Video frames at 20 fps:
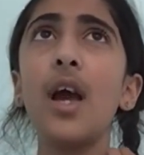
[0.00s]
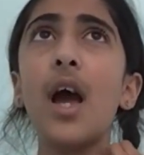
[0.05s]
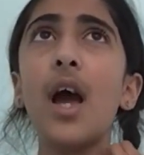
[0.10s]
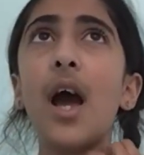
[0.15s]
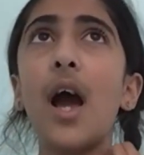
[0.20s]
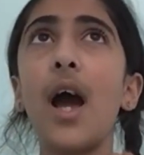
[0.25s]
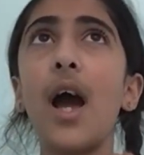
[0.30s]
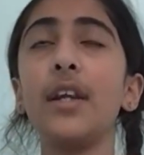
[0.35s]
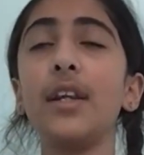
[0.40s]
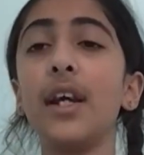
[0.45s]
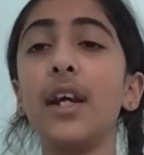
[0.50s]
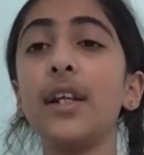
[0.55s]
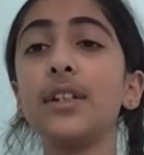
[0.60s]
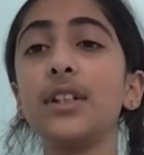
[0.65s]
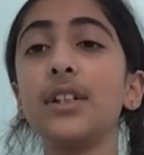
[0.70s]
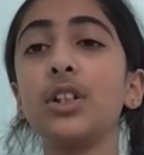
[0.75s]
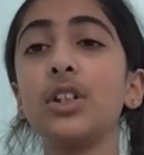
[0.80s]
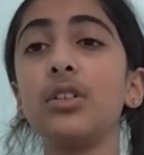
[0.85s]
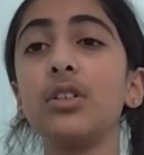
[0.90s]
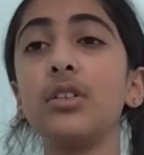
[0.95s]
And
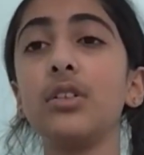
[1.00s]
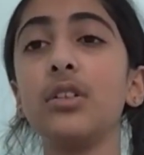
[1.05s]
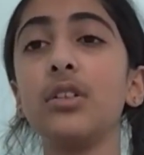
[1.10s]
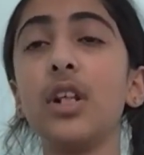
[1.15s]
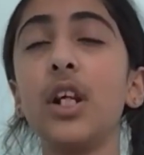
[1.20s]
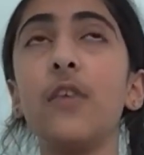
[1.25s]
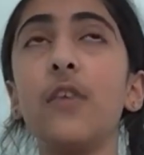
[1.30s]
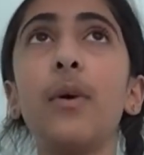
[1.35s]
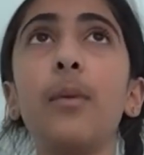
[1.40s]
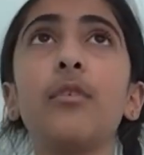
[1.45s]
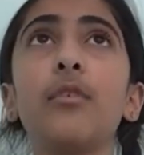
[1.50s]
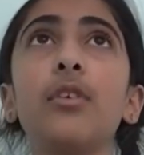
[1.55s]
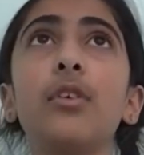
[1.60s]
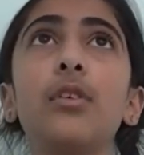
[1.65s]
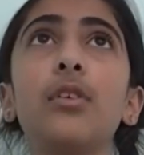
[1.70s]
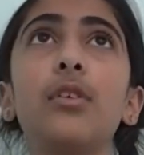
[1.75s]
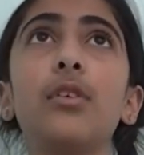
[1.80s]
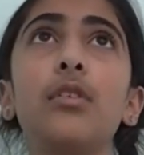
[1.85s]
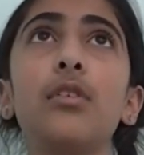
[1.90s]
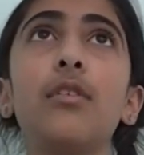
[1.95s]
it's, if I'm
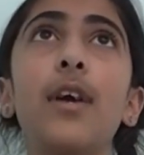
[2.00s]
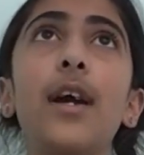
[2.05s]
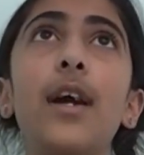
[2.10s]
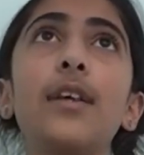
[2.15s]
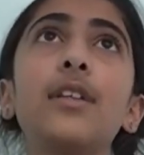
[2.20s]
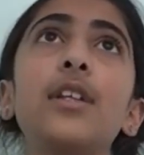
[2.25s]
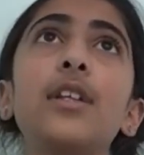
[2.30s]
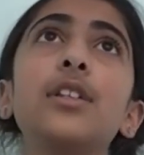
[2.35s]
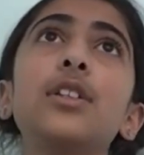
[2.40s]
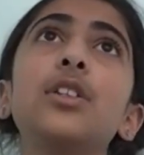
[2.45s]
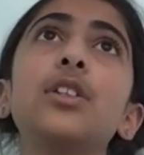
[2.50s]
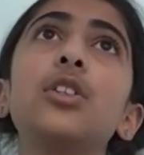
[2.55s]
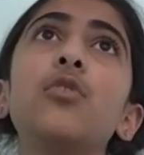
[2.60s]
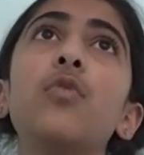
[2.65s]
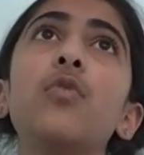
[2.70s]
correct, it's to